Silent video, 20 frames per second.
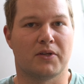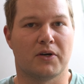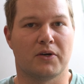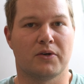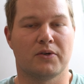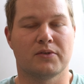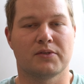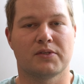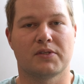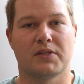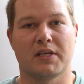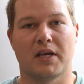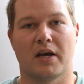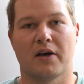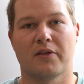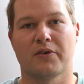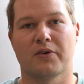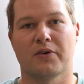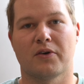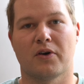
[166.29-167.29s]
those. The
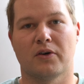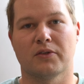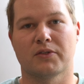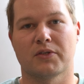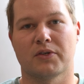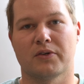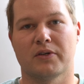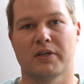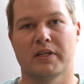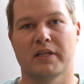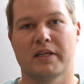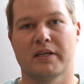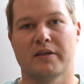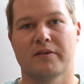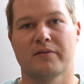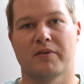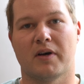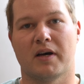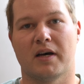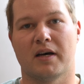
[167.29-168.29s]
other
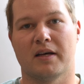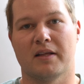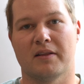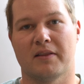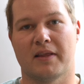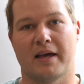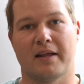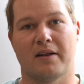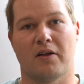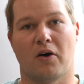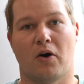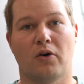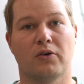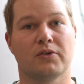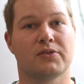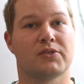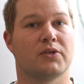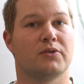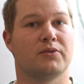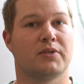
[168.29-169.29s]
alternative that
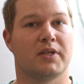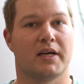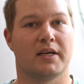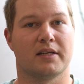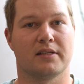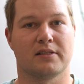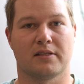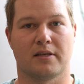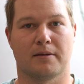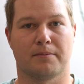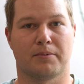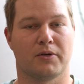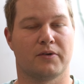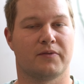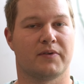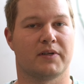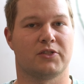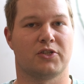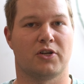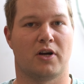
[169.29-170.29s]
also does a
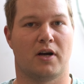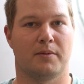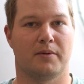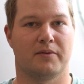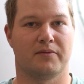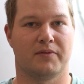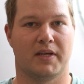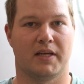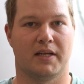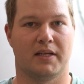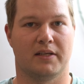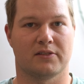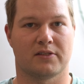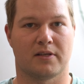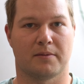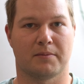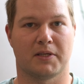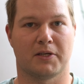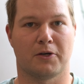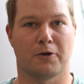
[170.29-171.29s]
perfect job of getting
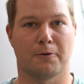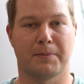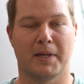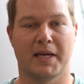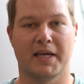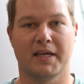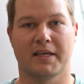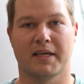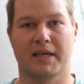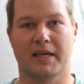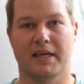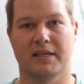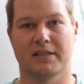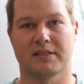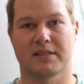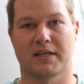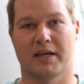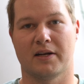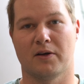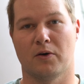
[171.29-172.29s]
something opaque
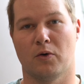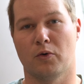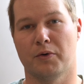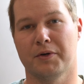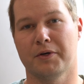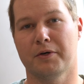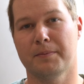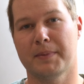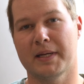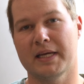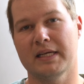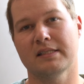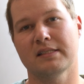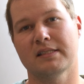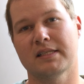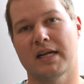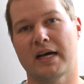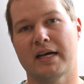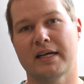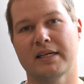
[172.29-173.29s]
is kind of
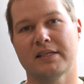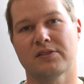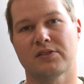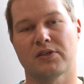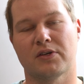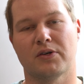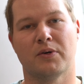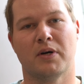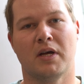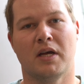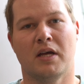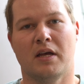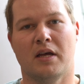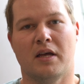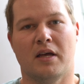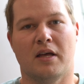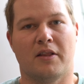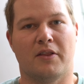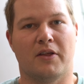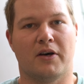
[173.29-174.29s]
oil-based dyes. So
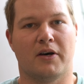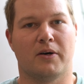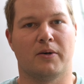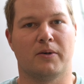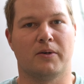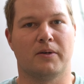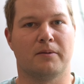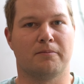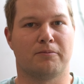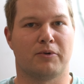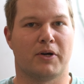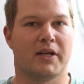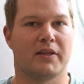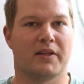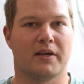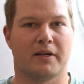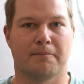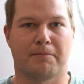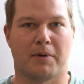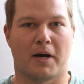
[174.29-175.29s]
the brand
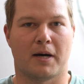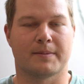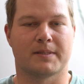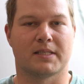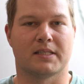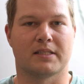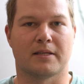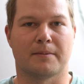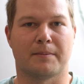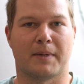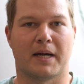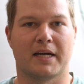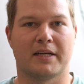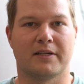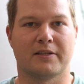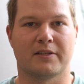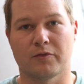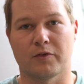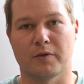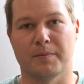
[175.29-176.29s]
that pops into
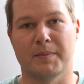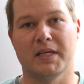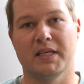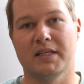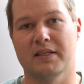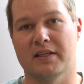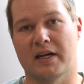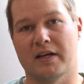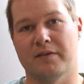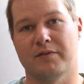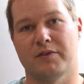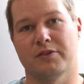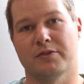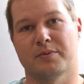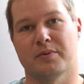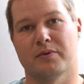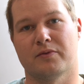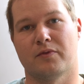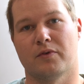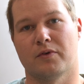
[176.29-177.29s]
mind for me that I've
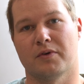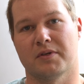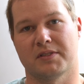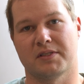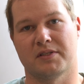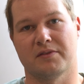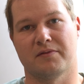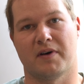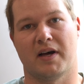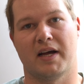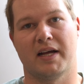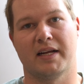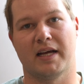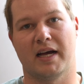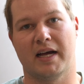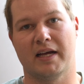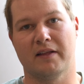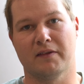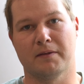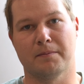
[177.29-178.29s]
used before is Divine
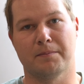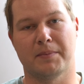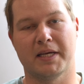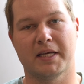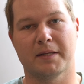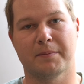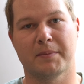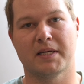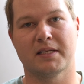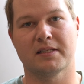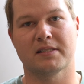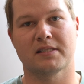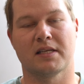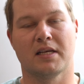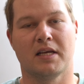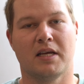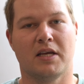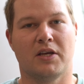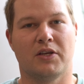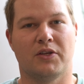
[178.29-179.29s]
Island Pigments.
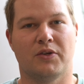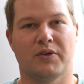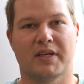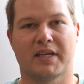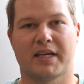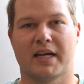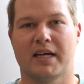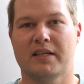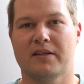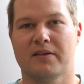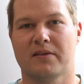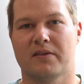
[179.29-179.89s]
You can kind of